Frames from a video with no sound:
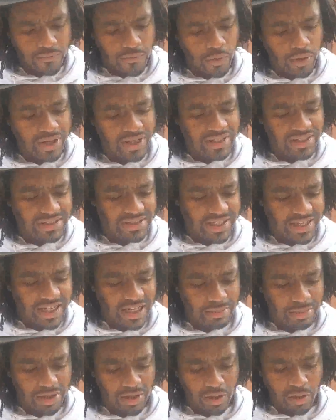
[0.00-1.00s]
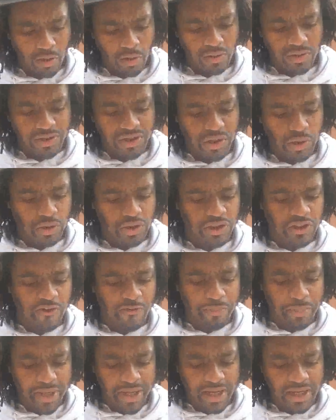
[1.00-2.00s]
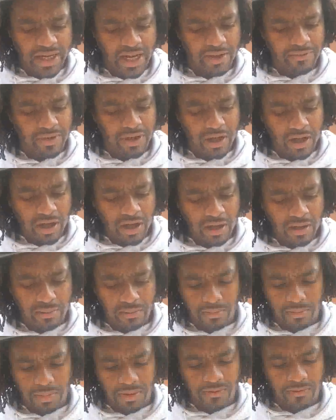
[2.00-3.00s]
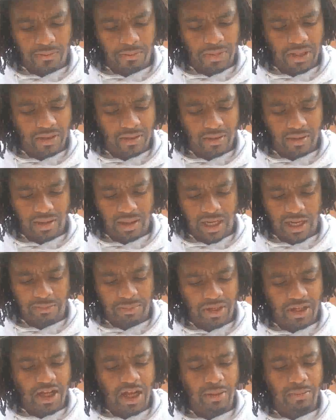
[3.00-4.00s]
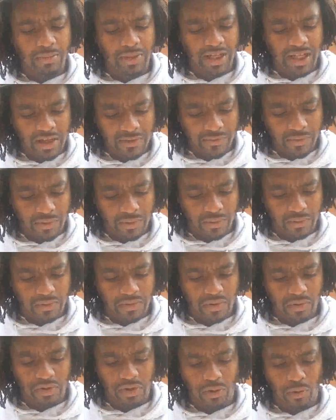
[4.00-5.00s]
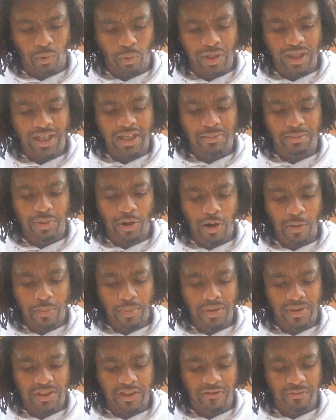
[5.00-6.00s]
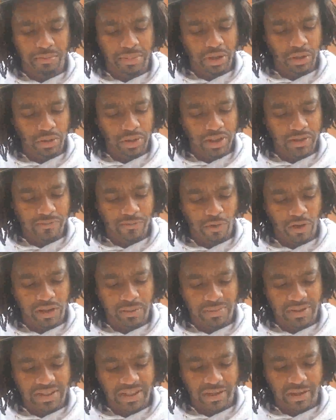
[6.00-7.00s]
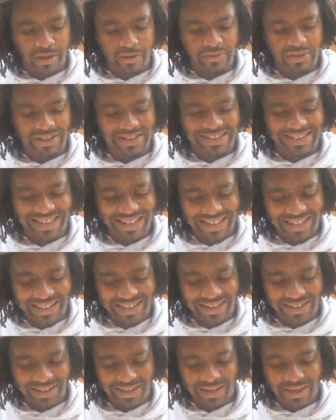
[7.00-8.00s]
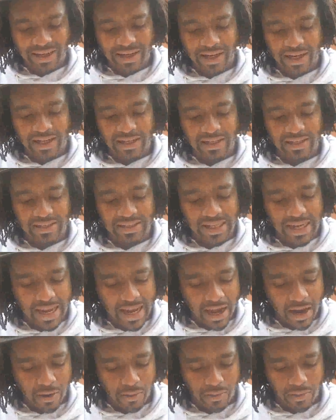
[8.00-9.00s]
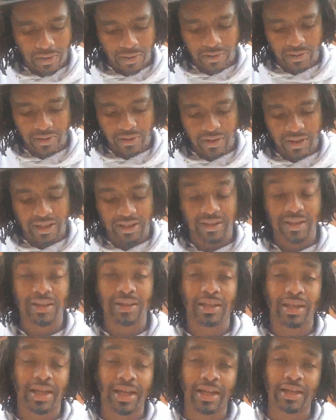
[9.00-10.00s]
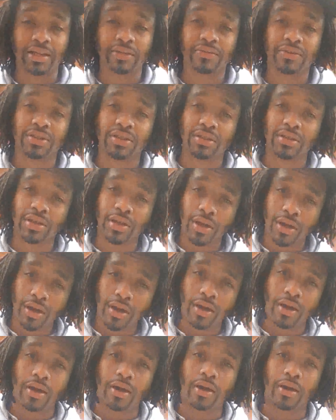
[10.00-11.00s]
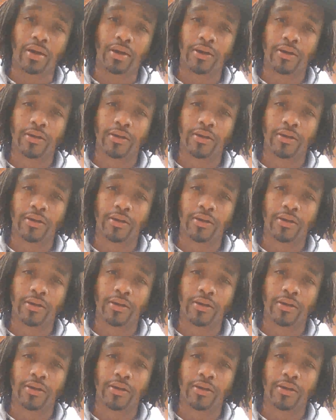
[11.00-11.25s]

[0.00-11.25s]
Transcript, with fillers: For he said, behold, the children of men have become evil through the wicked purpose of building for themselves a city and a tower in the land of Shinar.